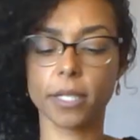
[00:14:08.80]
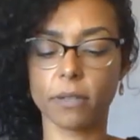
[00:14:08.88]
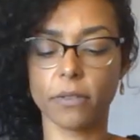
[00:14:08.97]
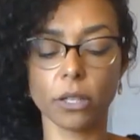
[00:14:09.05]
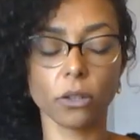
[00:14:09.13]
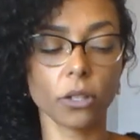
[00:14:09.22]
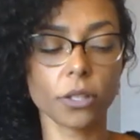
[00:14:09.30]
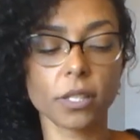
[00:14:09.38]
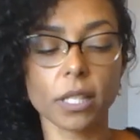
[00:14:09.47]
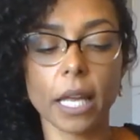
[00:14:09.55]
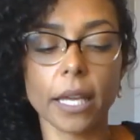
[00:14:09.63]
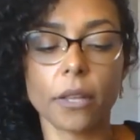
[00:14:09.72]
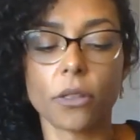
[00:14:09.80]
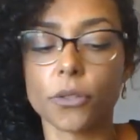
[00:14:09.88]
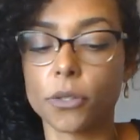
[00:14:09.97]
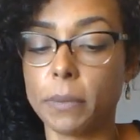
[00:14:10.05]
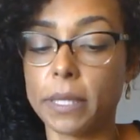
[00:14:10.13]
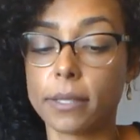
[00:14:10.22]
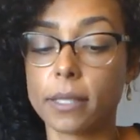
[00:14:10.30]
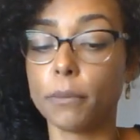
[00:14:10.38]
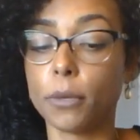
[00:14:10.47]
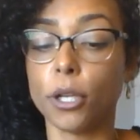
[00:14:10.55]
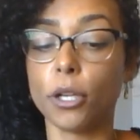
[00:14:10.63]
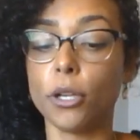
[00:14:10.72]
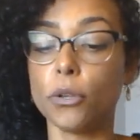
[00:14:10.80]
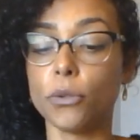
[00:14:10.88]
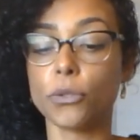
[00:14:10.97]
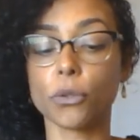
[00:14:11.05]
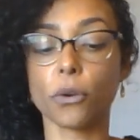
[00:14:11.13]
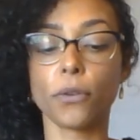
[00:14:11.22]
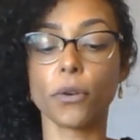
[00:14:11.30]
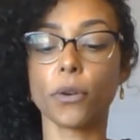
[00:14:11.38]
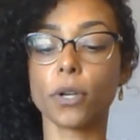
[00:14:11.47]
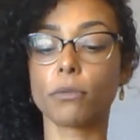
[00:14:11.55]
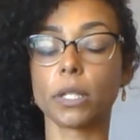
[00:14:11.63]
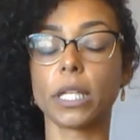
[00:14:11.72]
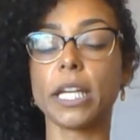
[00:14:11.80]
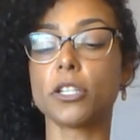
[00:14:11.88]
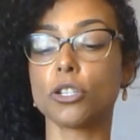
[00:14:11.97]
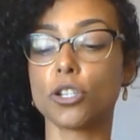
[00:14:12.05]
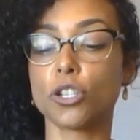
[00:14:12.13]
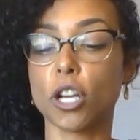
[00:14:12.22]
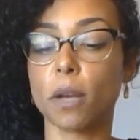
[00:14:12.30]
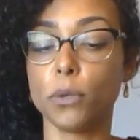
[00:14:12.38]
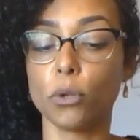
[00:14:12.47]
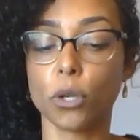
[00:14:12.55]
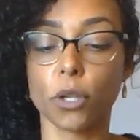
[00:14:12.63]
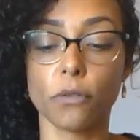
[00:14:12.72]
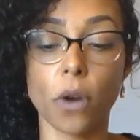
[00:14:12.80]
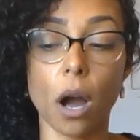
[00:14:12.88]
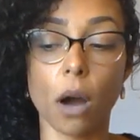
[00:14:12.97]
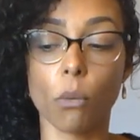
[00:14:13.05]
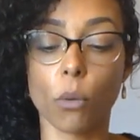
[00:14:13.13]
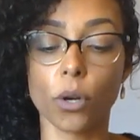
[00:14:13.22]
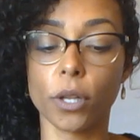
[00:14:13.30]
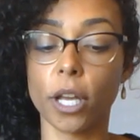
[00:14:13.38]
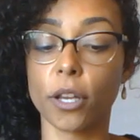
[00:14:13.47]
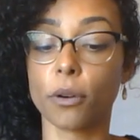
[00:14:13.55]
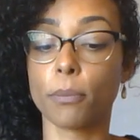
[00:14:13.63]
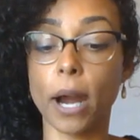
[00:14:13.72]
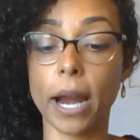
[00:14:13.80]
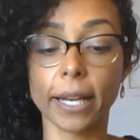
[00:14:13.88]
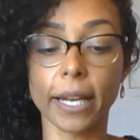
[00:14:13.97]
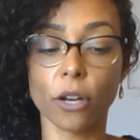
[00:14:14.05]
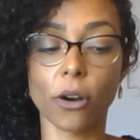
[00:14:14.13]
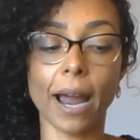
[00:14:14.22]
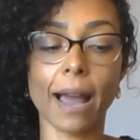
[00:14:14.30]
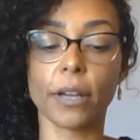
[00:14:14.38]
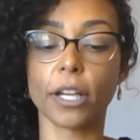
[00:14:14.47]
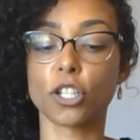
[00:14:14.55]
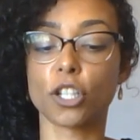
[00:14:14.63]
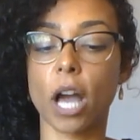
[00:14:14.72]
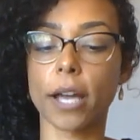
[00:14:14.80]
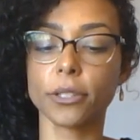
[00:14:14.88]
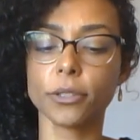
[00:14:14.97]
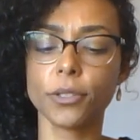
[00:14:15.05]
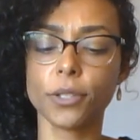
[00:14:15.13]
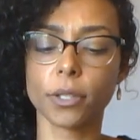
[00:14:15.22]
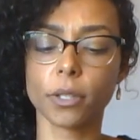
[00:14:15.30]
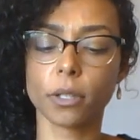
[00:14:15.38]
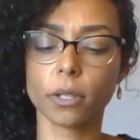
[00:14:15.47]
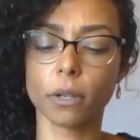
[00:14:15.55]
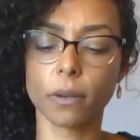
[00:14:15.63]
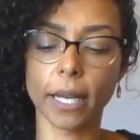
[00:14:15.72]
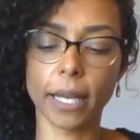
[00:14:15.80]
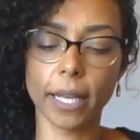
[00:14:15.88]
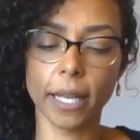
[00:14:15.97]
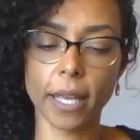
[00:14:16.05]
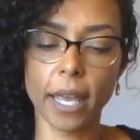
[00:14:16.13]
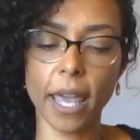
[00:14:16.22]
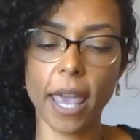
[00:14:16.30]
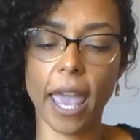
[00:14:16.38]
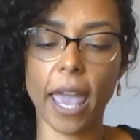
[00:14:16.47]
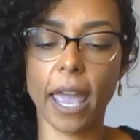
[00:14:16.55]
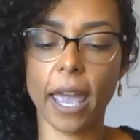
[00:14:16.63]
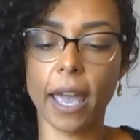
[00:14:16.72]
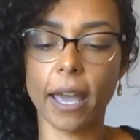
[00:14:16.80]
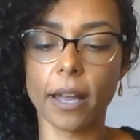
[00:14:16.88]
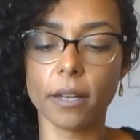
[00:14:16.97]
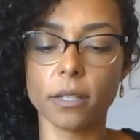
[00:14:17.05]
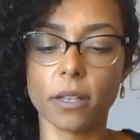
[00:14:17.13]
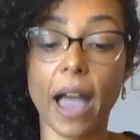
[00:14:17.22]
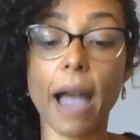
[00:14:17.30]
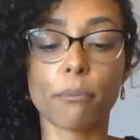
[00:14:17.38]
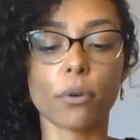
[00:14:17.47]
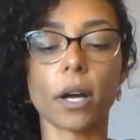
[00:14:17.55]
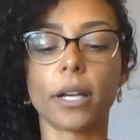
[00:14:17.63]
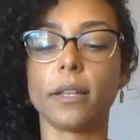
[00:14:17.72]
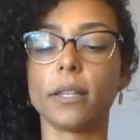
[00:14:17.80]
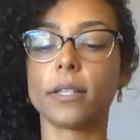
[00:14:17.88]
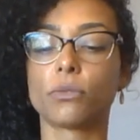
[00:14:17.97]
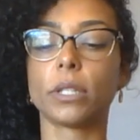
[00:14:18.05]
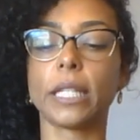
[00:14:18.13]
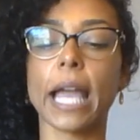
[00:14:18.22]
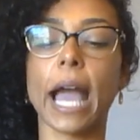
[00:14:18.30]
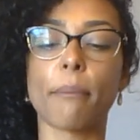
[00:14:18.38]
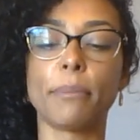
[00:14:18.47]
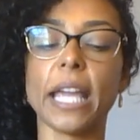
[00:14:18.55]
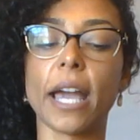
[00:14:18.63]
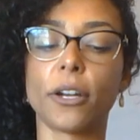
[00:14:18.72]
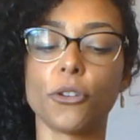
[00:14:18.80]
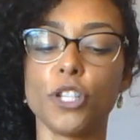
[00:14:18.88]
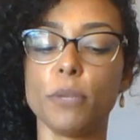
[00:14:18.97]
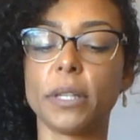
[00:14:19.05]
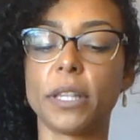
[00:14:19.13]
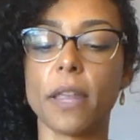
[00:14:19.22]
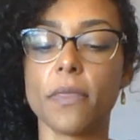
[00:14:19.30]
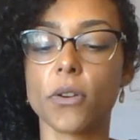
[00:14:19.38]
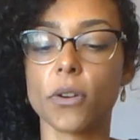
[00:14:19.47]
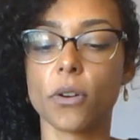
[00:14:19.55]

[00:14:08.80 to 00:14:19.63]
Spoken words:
it looks like there's been some good news. So if you're in a relationship, you could have got word that you're pregnant or having a child. Okay. And that brought in this really happy energy, but then